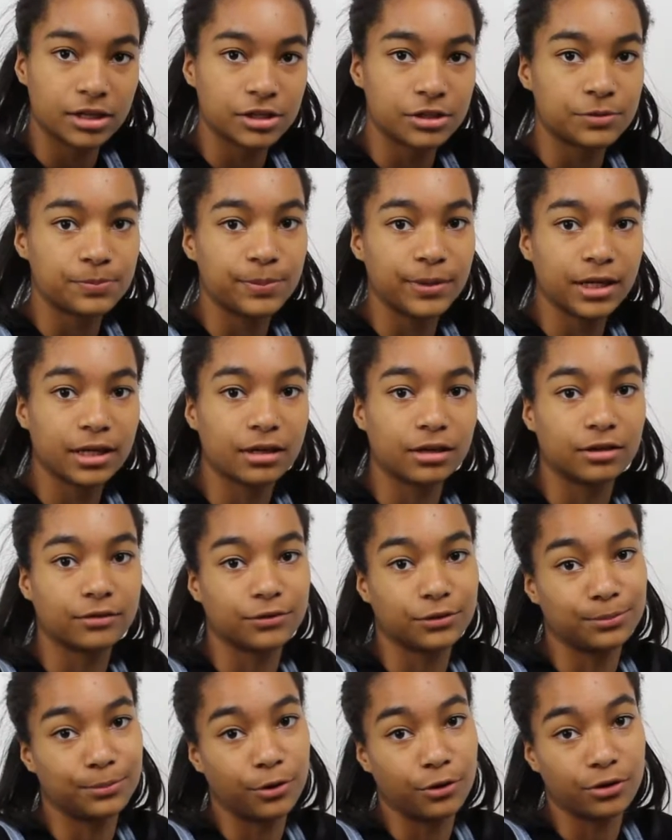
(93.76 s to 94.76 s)
Speaking
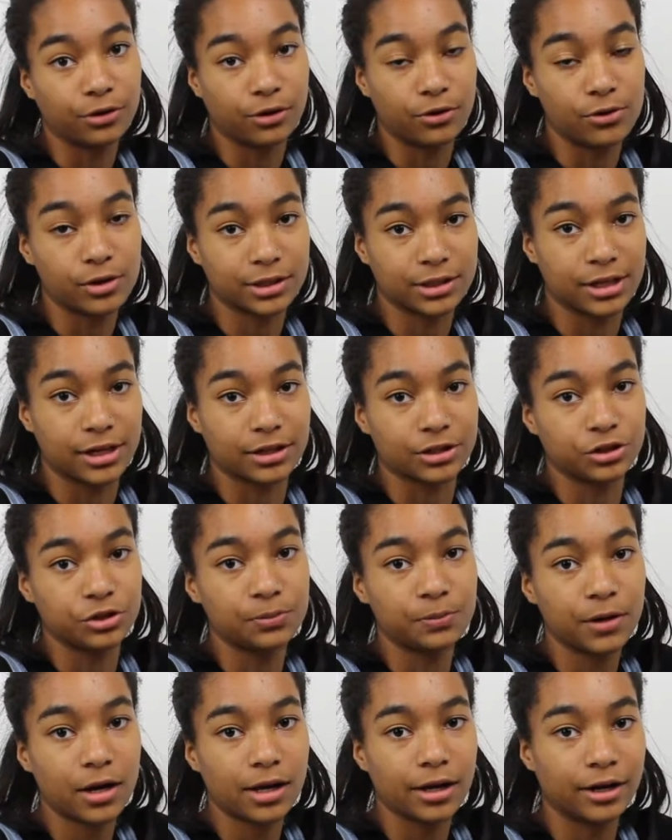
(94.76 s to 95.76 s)
of the motor cortex,
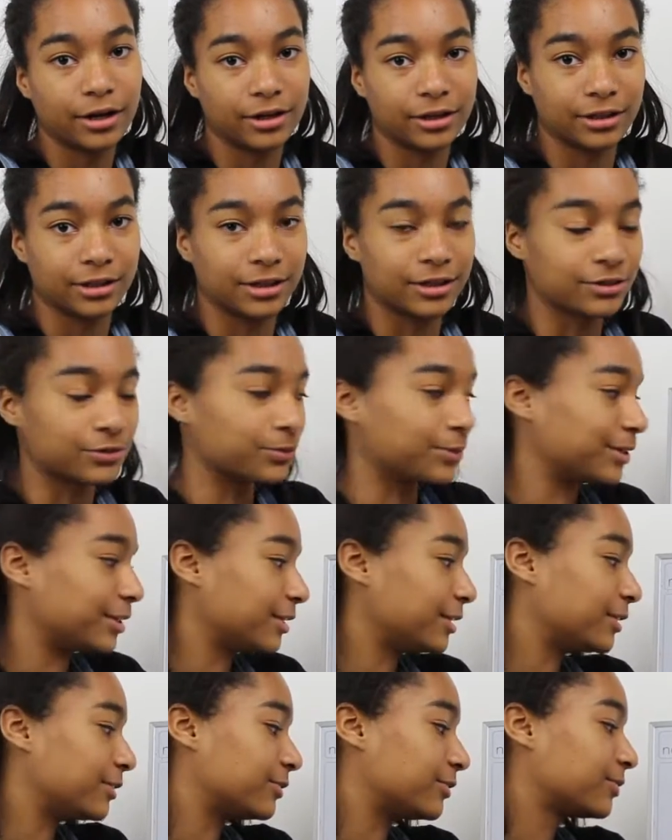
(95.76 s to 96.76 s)
you probably already guessed what
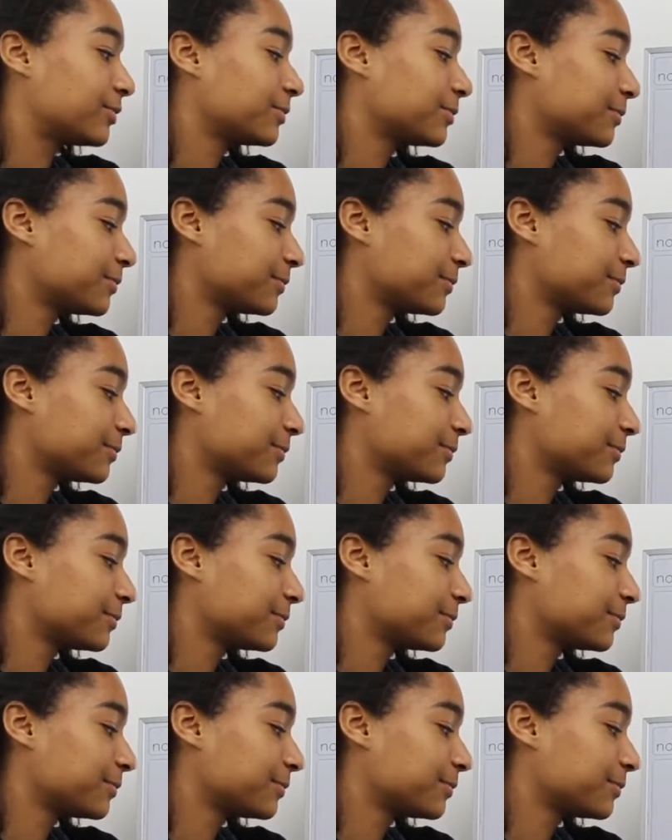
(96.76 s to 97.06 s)
it is.